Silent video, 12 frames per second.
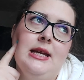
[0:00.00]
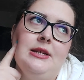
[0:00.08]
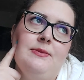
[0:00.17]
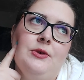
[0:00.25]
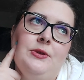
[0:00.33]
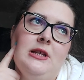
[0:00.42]

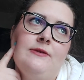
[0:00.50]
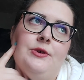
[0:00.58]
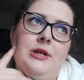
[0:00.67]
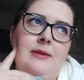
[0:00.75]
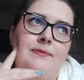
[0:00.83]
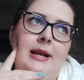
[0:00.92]
antibiotics for
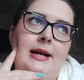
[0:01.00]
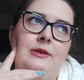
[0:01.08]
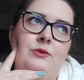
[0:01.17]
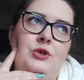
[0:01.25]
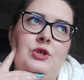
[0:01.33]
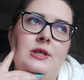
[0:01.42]
the implant,
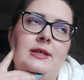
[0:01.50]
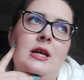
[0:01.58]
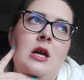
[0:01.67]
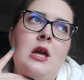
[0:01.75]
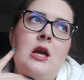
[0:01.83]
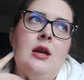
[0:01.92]
which is
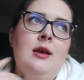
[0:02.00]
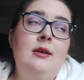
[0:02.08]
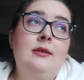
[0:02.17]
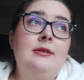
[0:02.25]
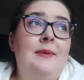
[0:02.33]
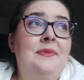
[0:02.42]

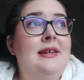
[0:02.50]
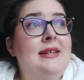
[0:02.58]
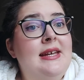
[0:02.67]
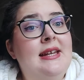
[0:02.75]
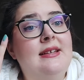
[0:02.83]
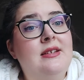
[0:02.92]
something,
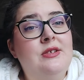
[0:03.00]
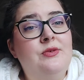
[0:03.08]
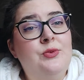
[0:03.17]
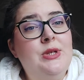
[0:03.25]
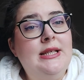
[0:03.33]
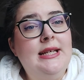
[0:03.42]
again, I didn't
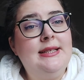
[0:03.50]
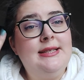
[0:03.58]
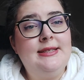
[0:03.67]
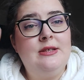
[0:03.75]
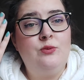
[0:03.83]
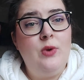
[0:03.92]
really
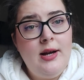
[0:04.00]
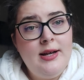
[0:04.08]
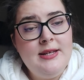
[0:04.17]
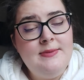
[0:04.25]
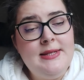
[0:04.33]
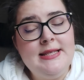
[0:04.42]
understand
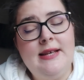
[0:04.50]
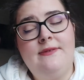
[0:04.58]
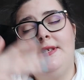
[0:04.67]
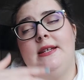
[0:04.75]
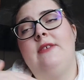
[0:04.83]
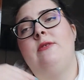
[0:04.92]
why, because I've
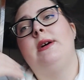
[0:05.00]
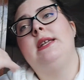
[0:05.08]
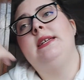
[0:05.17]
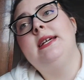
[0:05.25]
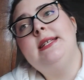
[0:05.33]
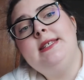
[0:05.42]
seen that everybody
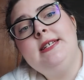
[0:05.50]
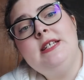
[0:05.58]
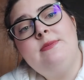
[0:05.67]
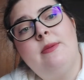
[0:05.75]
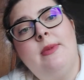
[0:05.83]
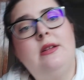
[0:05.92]
gets it,
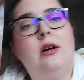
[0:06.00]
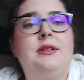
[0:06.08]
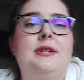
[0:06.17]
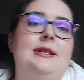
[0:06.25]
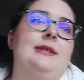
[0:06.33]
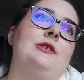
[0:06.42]
but my doctor
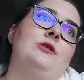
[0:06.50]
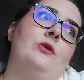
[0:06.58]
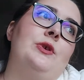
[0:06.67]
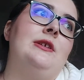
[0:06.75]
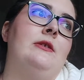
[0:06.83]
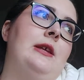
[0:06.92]
said there's no
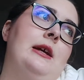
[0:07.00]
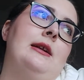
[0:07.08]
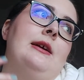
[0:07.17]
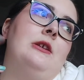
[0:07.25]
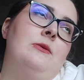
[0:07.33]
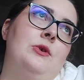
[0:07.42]
reason to take an
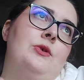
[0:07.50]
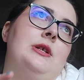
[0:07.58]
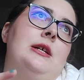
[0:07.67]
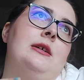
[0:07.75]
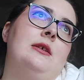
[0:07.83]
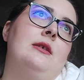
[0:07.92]

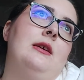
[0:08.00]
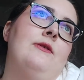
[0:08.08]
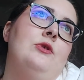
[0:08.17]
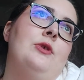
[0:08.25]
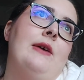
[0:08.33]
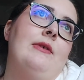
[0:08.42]
antibiotic if
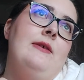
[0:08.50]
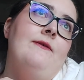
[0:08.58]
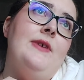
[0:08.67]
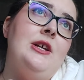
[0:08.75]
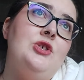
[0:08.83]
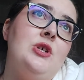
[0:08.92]
you don't have an
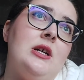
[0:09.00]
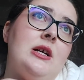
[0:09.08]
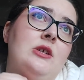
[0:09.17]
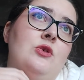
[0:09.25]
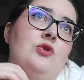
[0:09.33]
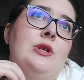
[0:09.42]

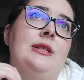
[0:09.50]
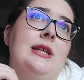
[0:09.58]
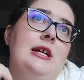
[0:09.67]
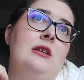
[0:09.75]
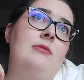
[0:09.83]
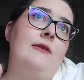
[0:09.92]
infection. You shouldn't
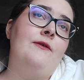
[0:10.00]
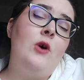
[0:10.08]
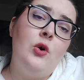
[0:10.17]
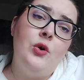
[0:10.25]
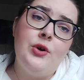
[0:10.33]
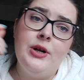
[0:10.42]
take it
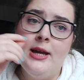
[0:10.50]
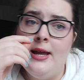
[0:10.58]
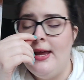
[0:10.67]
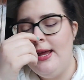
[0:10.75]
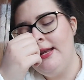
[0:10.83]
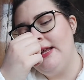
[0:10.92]
before.
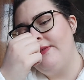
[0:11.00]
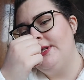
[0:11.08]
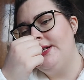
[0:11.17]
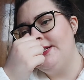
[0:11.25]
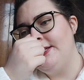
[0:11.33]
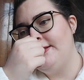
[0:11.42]
And I've
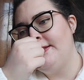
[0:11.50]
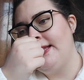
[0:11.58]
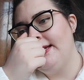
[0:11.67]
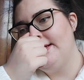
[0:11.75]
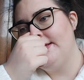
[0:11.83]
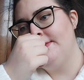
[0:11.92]
heard this like